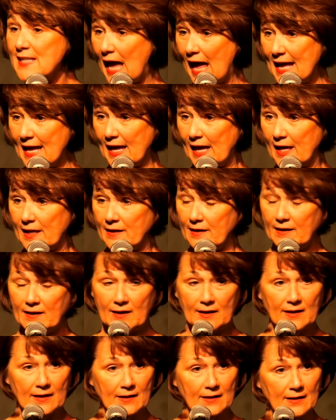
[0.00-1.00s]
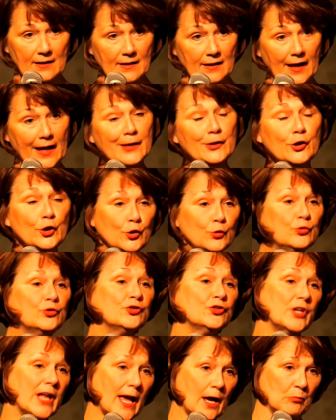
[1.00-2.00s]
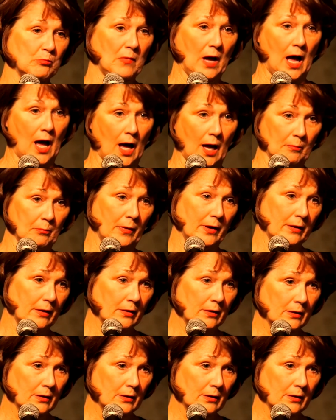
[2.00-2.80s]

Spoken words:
dad and new stepmom